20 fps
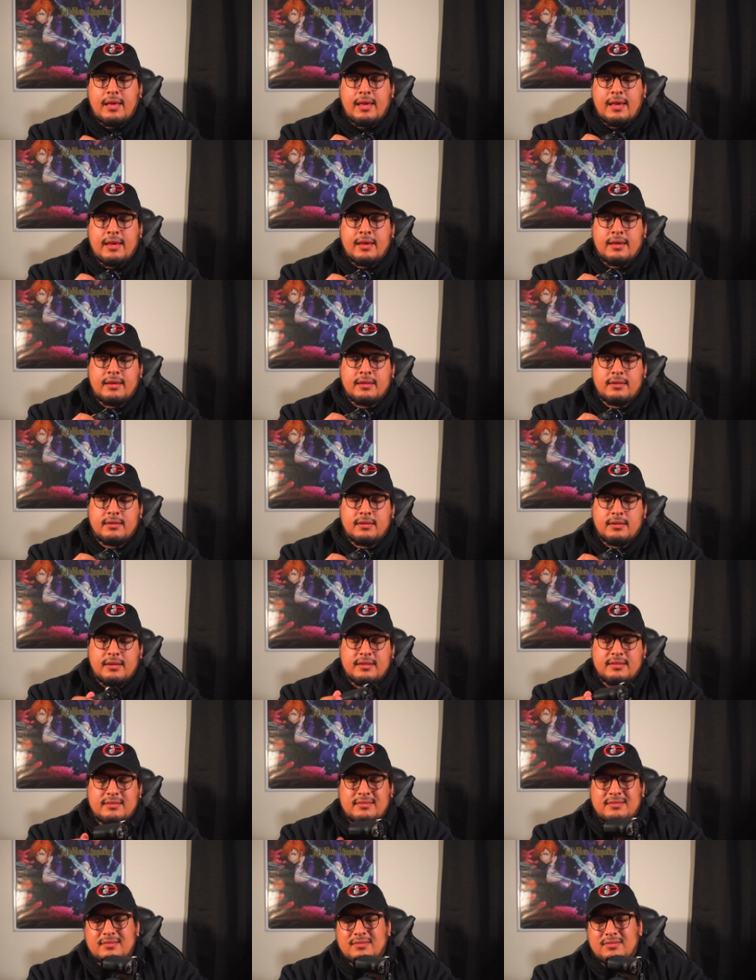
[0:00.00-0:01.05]
And
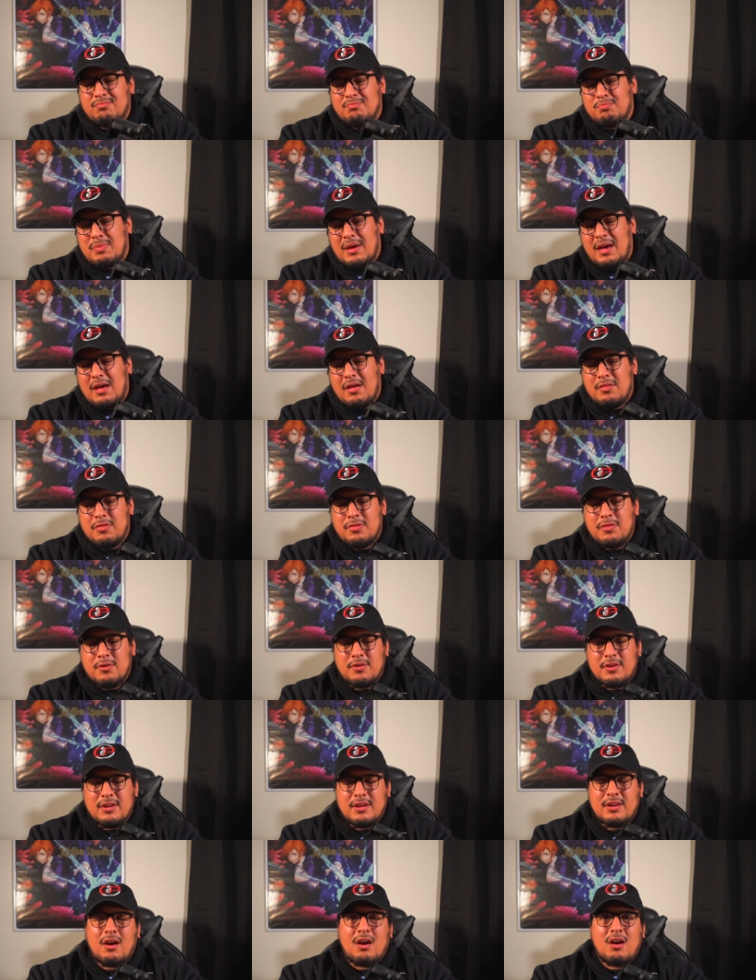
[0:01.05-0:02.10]
it's about
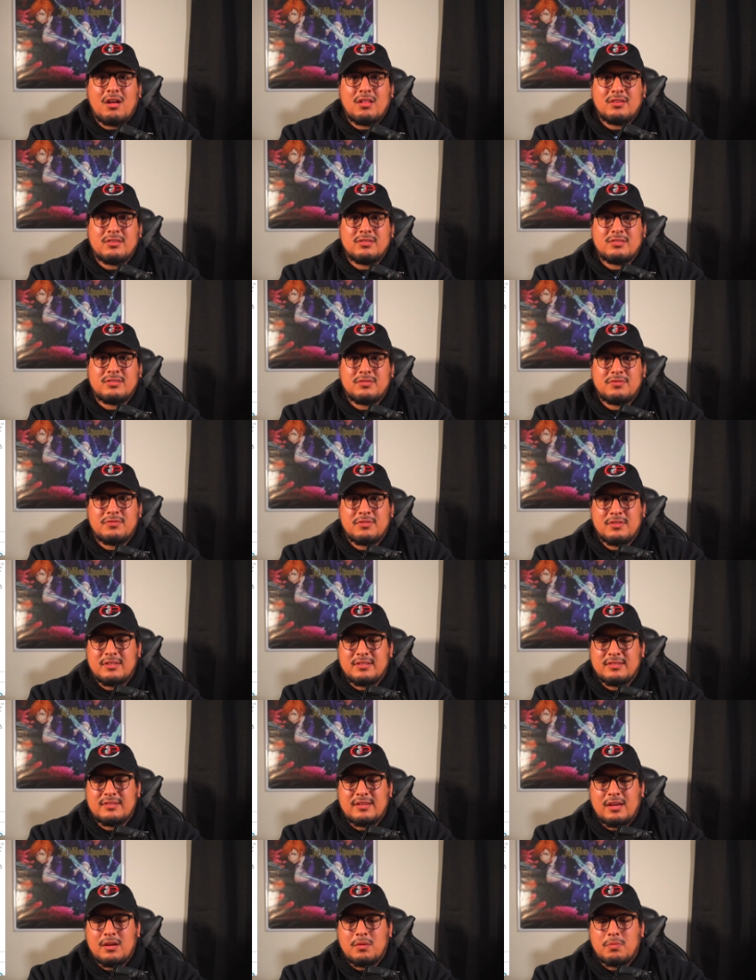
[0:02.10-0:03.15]
$30 for
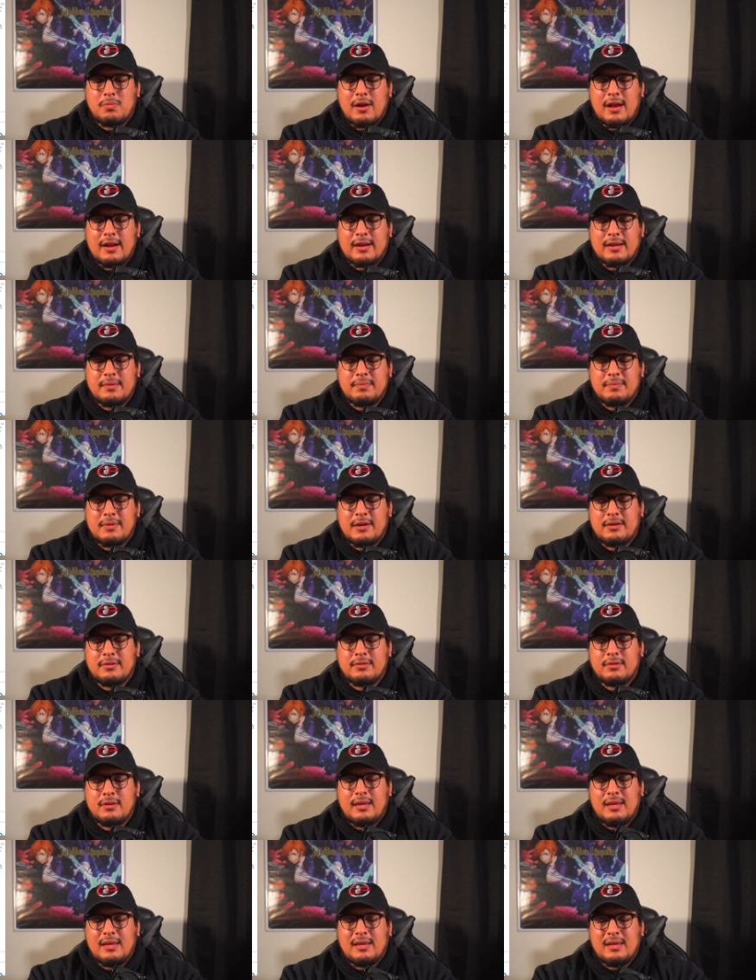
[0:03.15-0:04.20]
this L bracket mount.
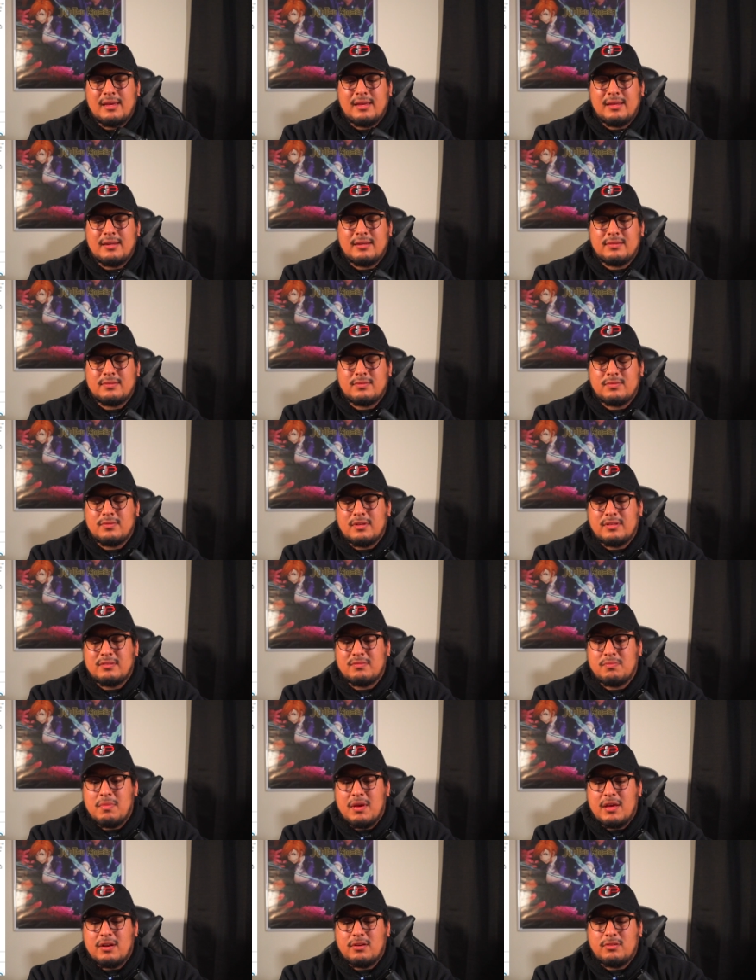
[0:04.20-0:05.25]
And it's, it's
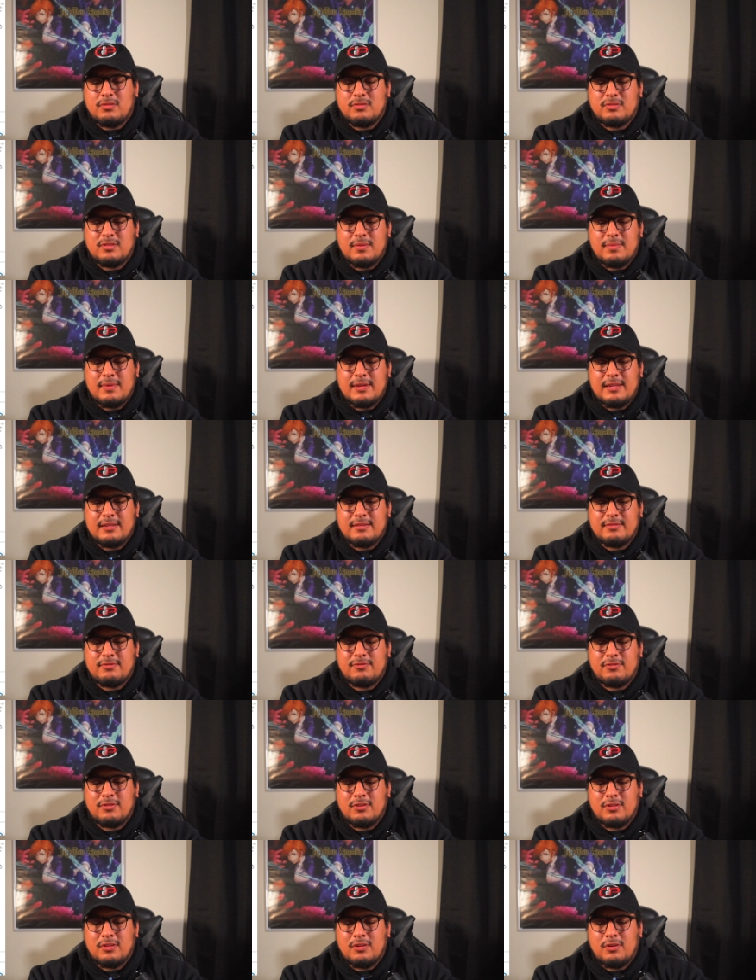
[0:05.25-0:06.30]
metal, so I mean,
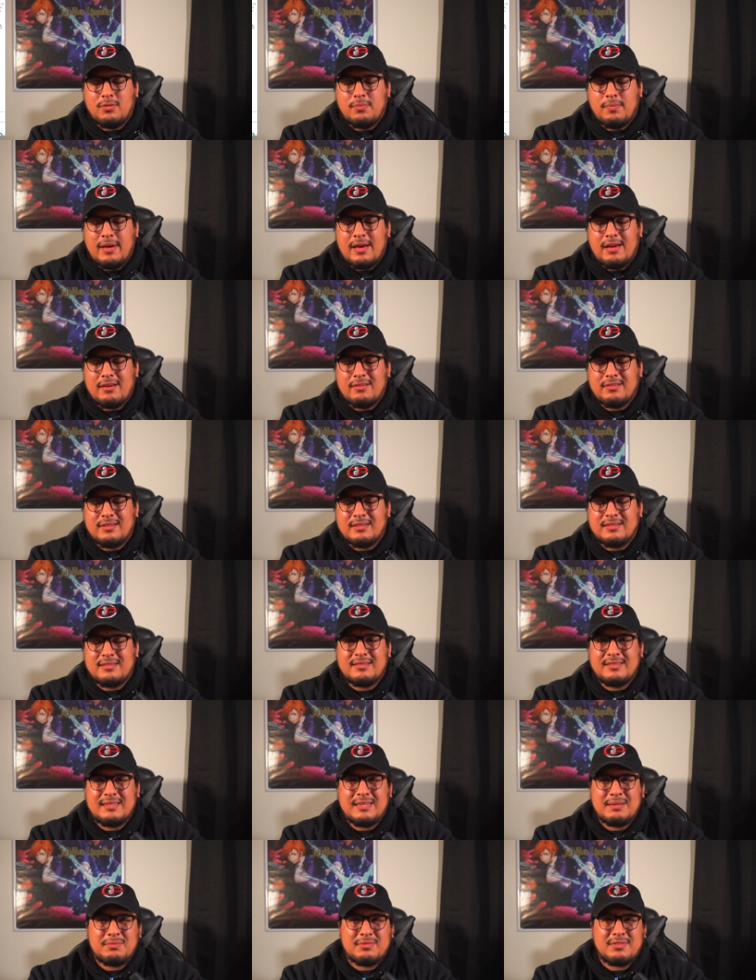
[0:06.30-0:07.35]
for a little mount, it
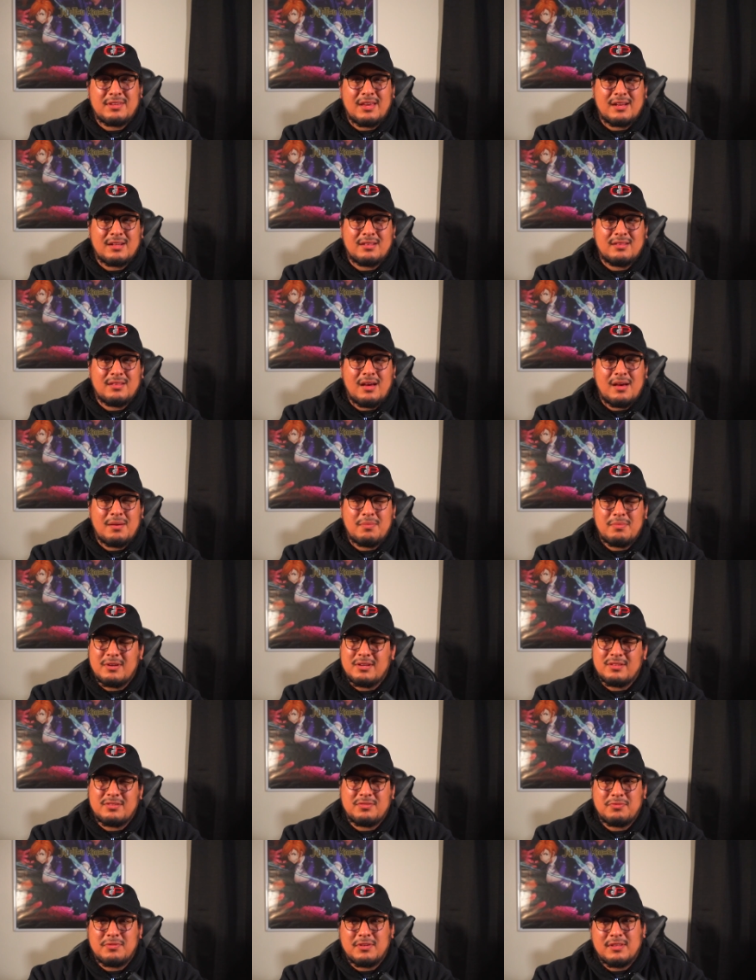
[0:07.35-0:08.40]
seems like a lot, but
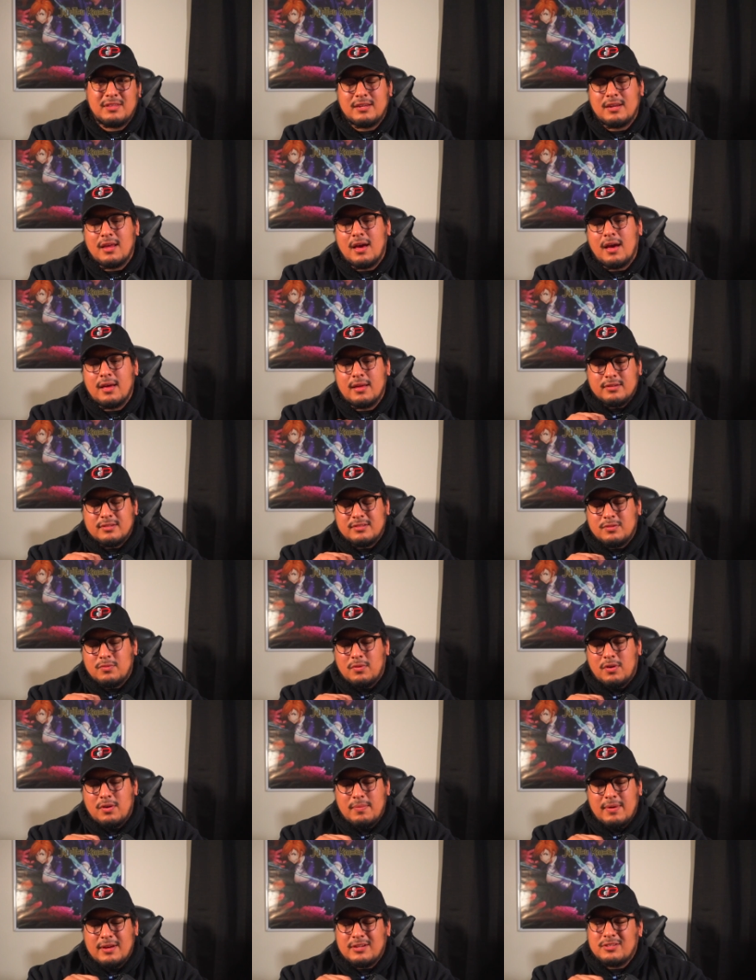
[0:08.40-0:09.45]
it's really not. Cause you
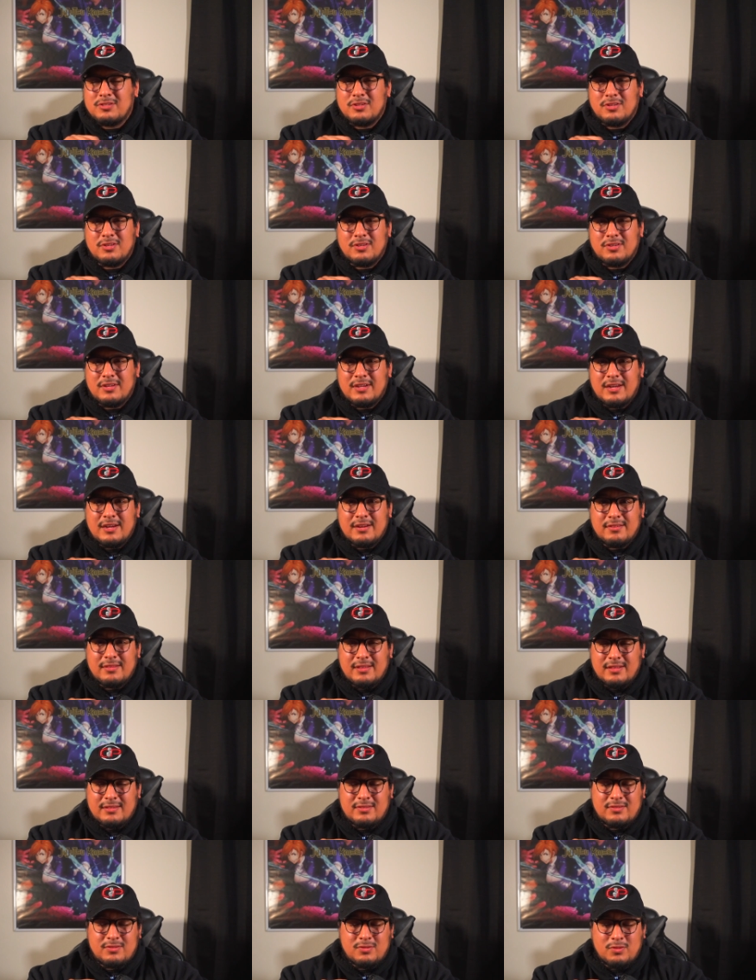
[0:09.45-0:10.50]
wanna make sure your gear
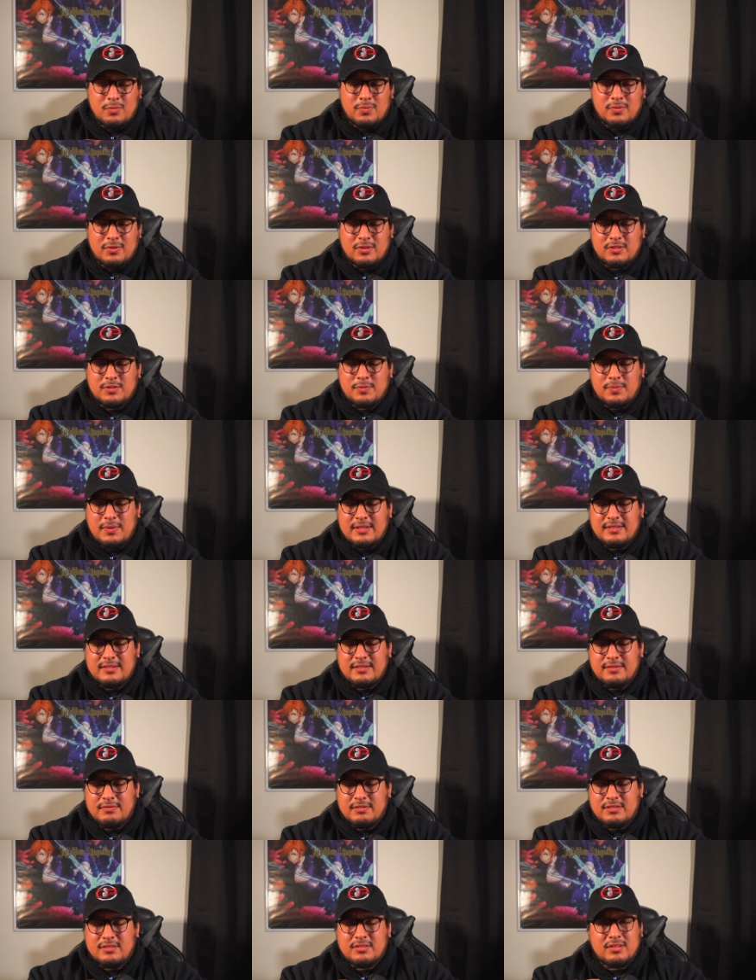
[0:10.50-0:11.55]
that's super
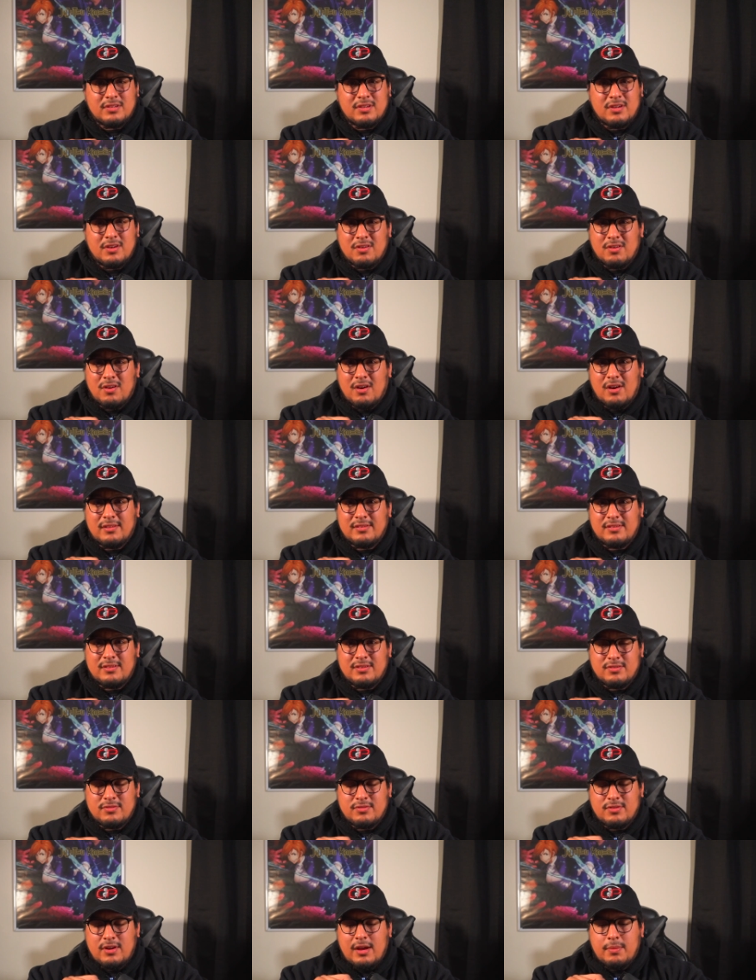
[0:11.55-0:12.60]
expensive is secured onto
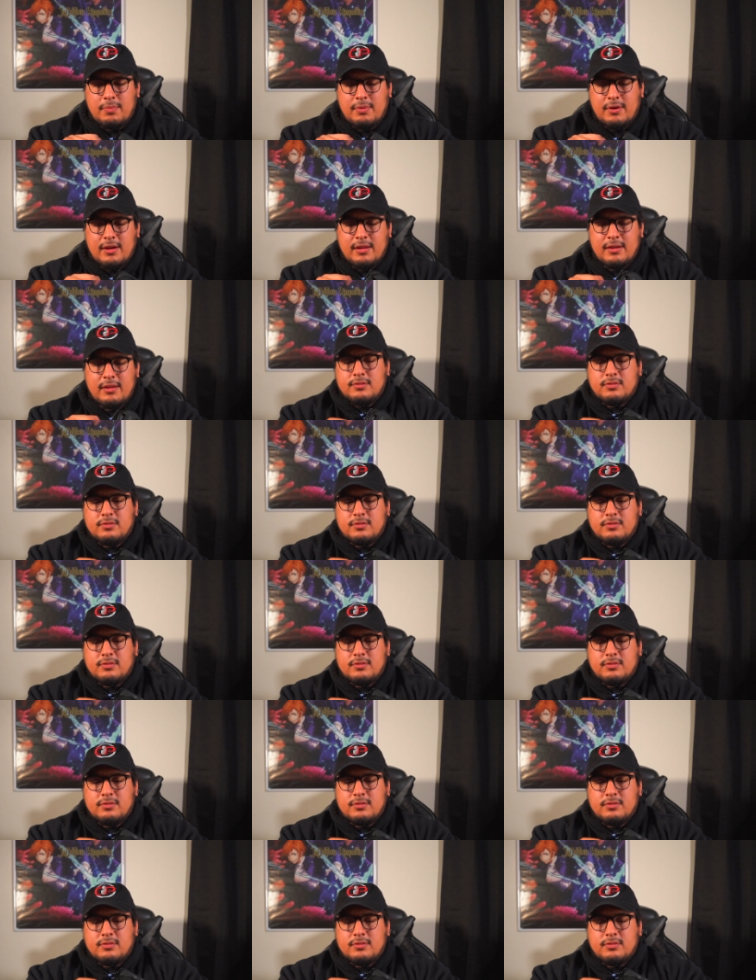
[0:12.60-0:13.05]
your tripod.